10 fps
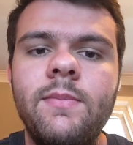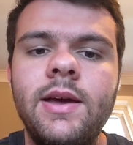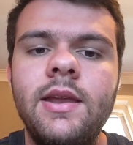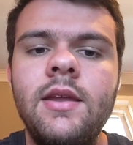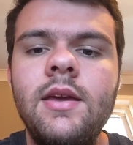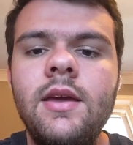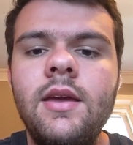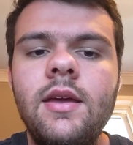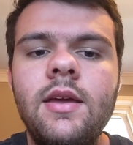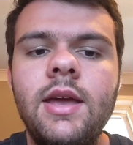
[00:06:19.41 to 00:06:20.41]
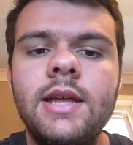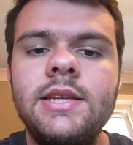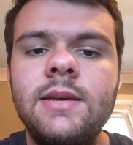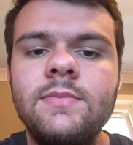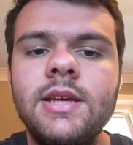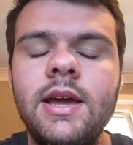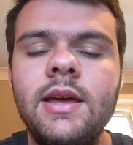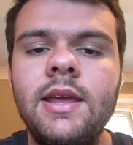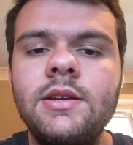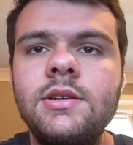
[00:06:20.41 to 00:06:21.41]
But it seems
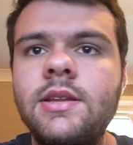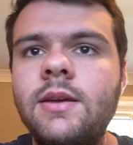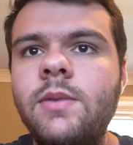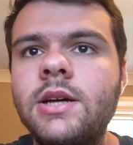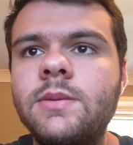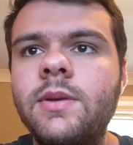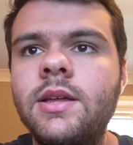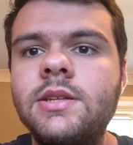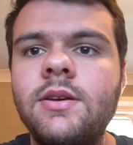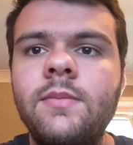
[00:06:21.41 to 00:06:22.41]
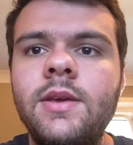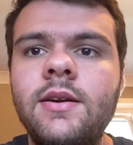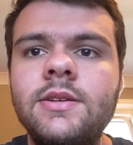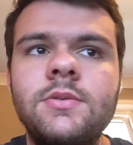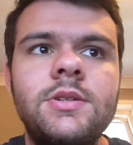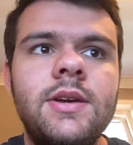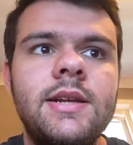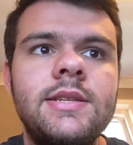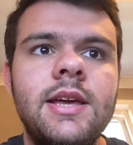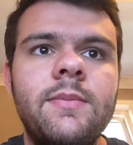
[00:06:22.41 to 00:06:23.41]
like an interesting possibility, so I'm curious what you
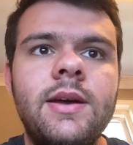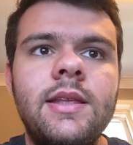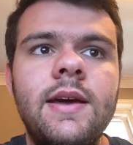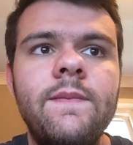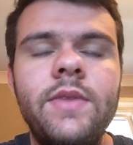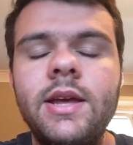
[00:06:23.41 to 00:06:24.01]
guys think about that.